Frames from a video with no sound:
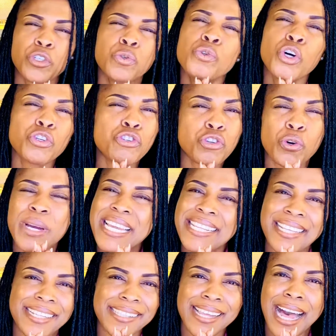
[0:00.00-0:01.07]
not throw in the
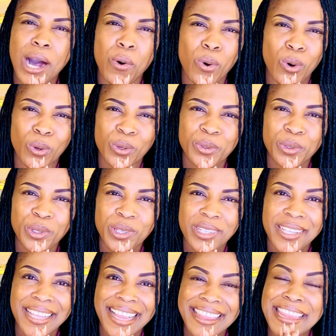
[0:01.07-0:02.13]
towel,
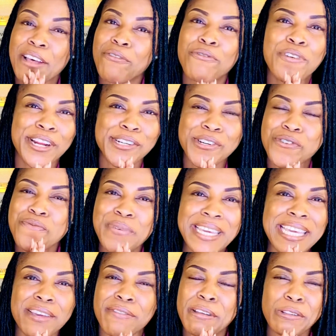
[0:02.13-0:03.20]
that victory will be
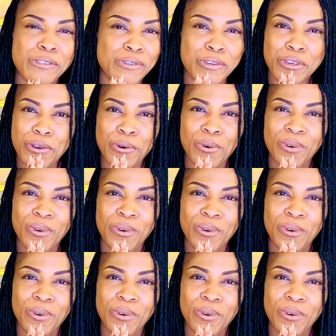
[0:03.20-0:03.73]
given to you.